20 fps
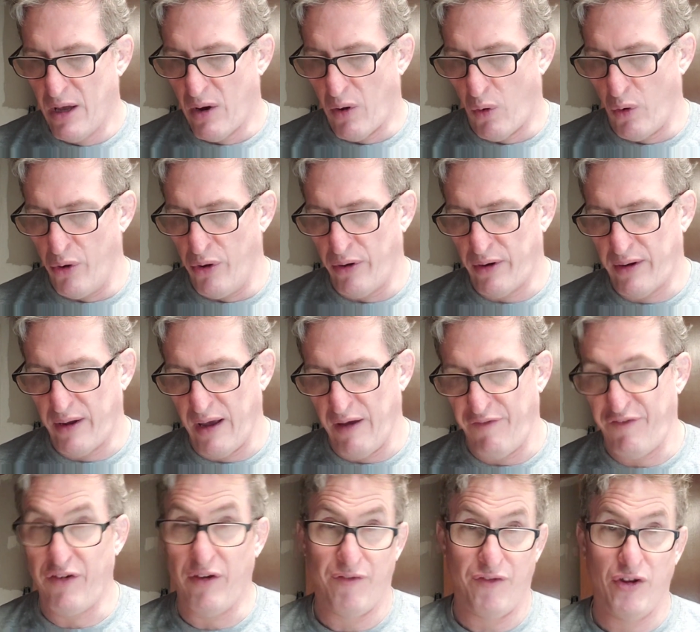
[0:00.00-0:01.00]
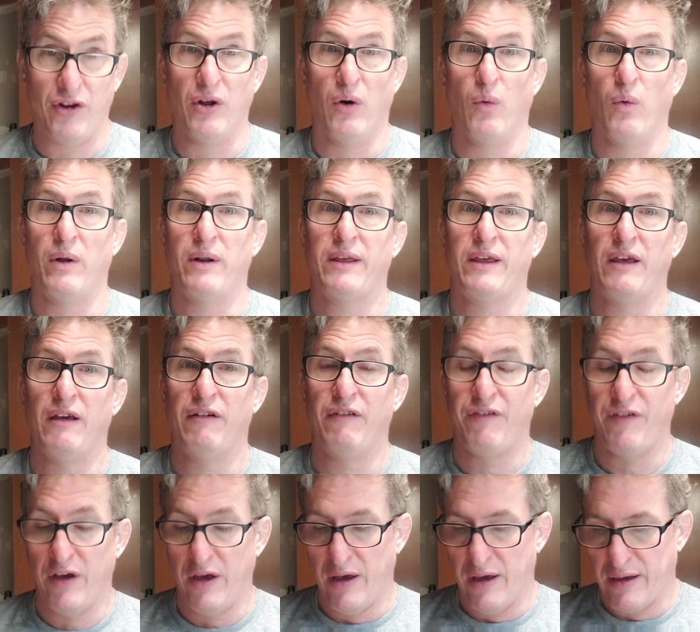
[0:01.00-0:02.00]
Or if you don't want to
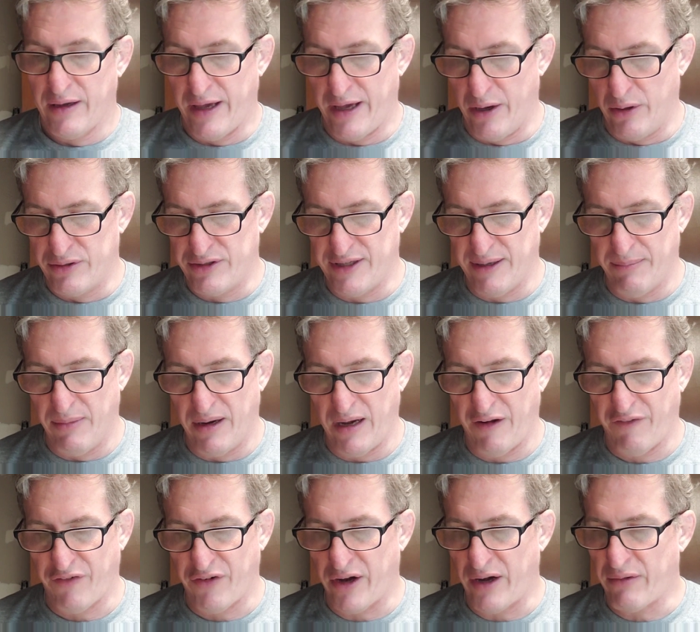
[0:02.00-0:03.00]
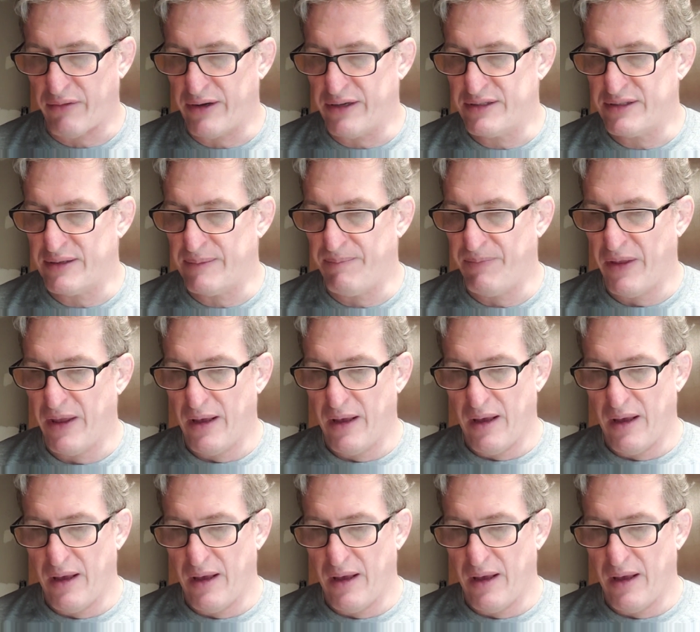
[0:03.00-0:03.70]
give Chaosium money for any reason,